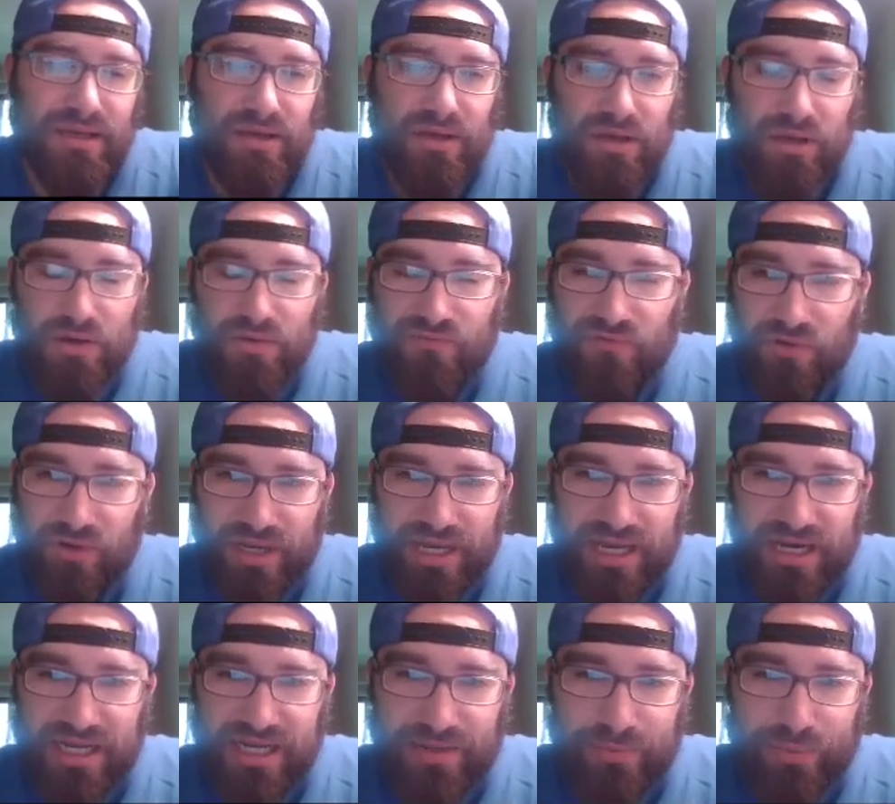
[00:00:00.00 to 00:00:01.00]

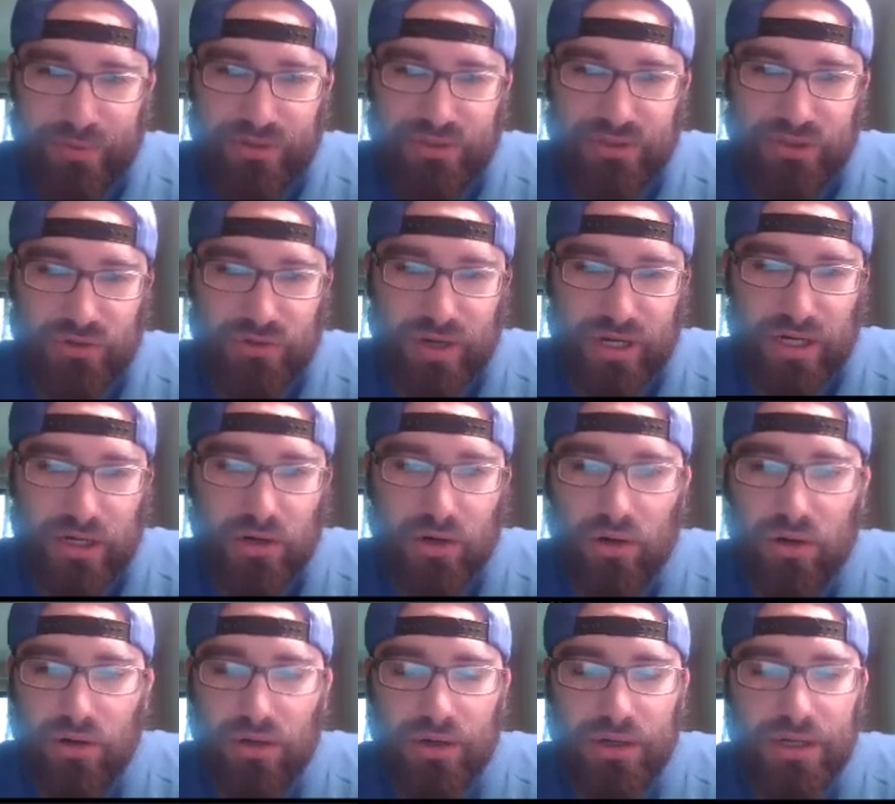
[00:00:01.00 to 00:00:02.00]
Volcanic Emperor is a great
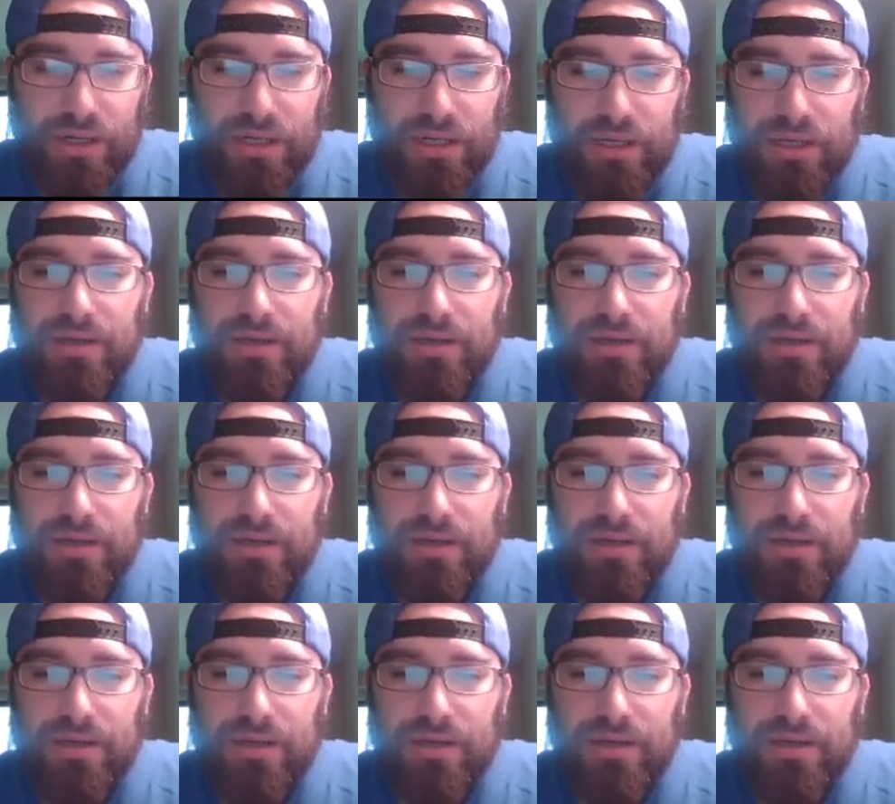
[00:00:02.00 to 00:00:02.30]
card,